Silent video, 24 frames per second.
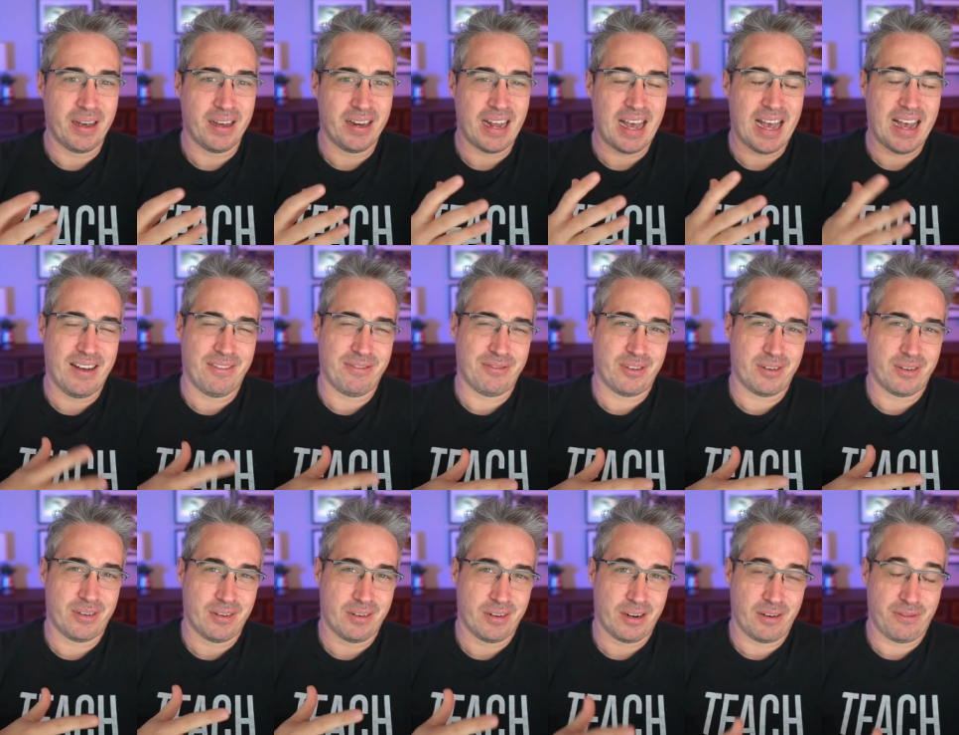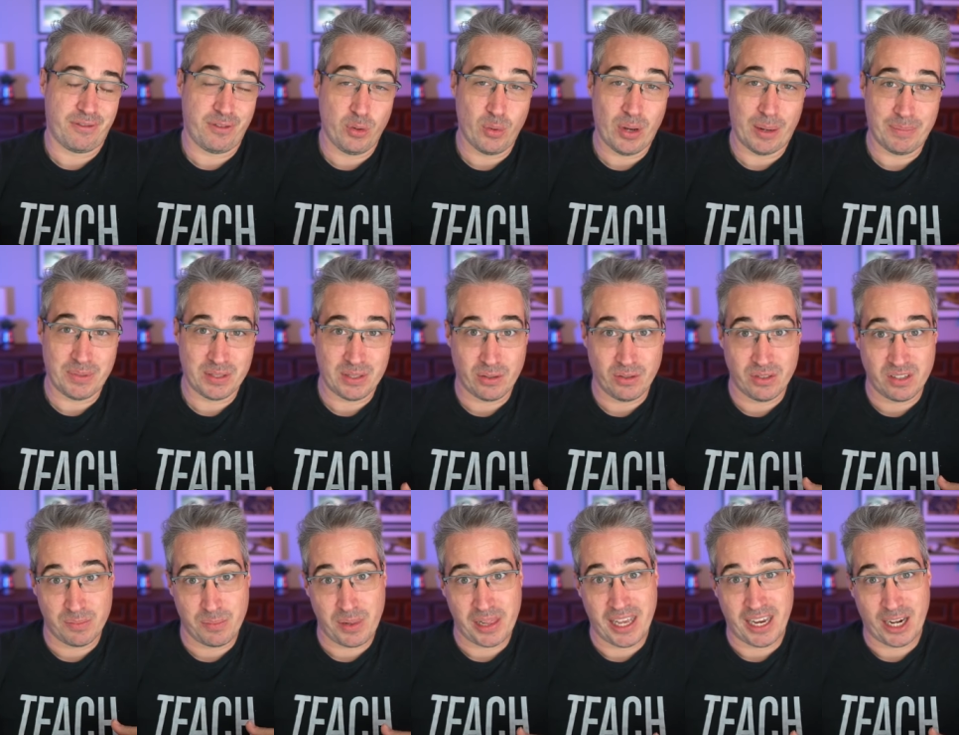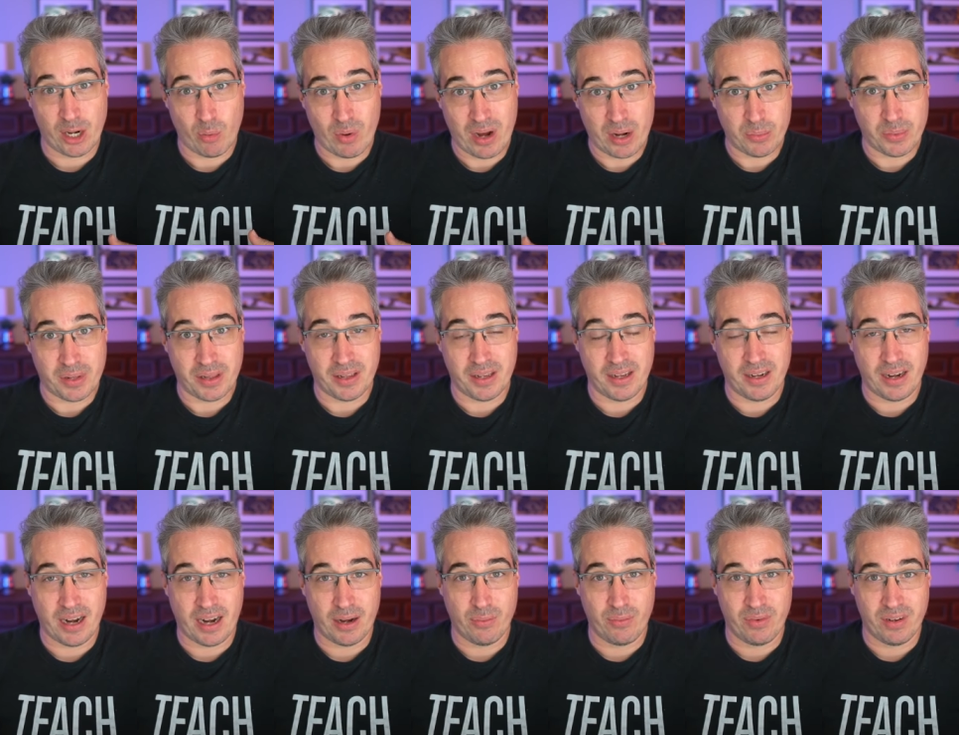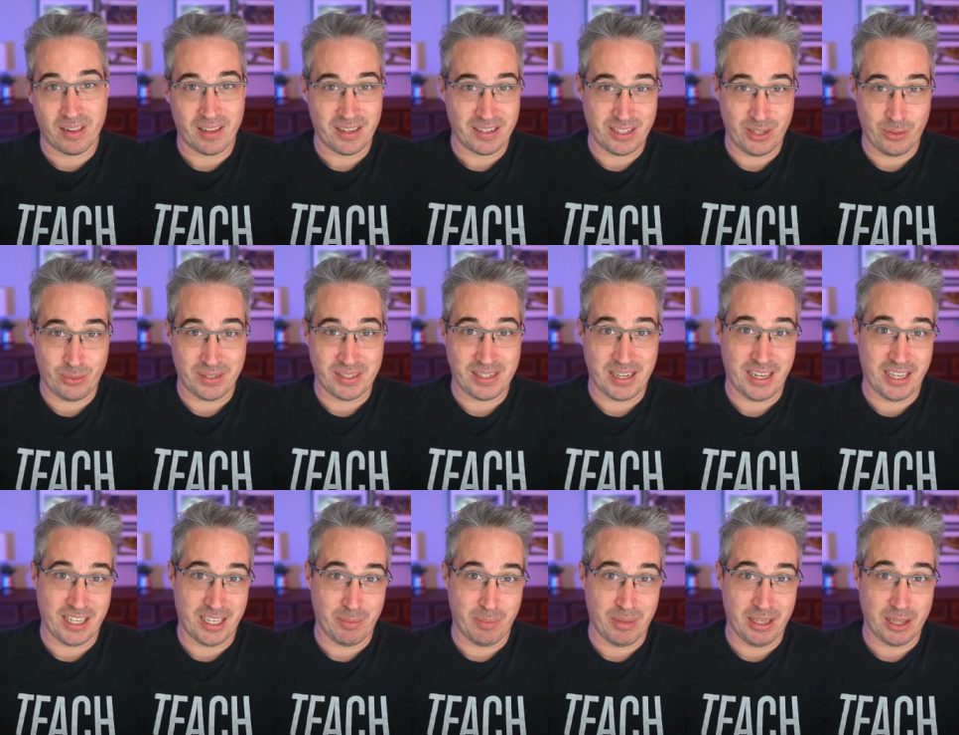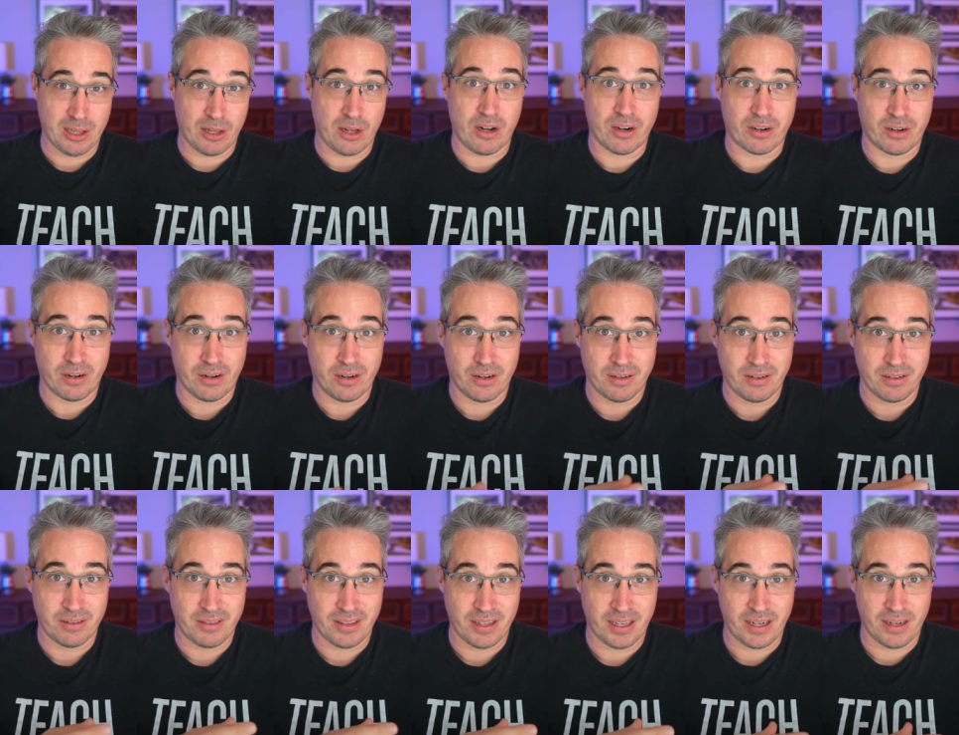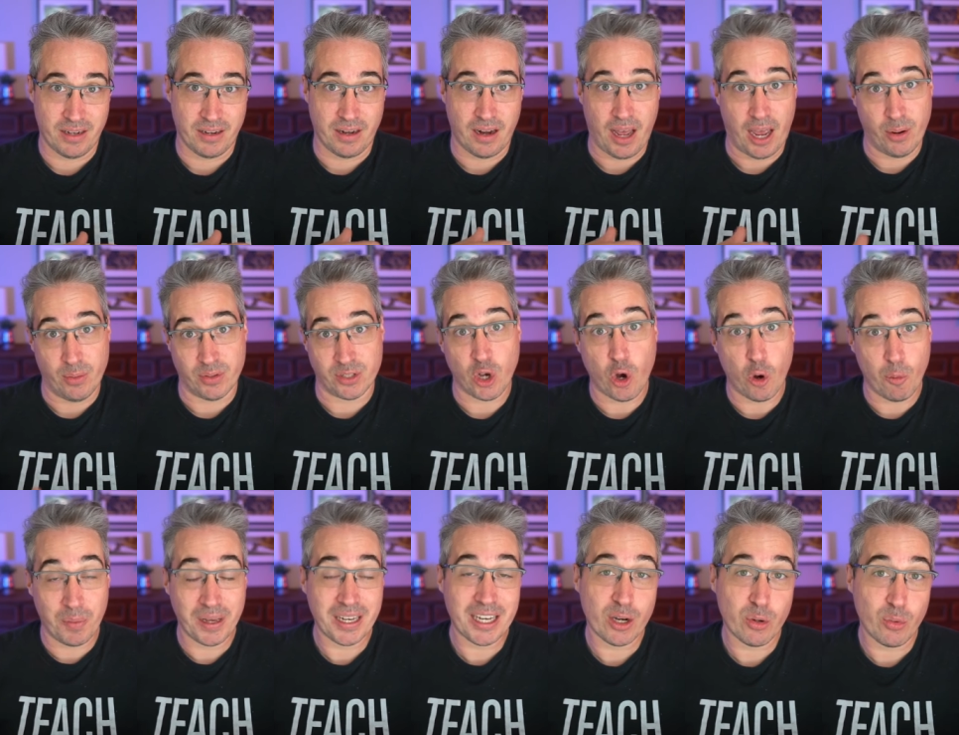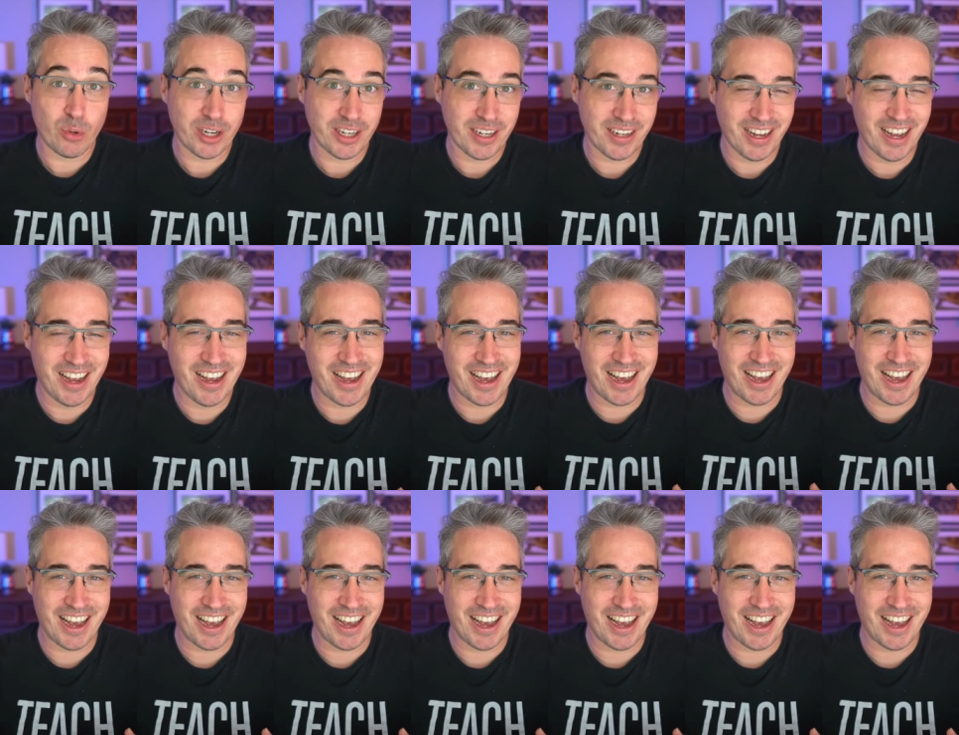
But after a few episodes of playing around with it, I realized it was taking me longer than I was hoping it would,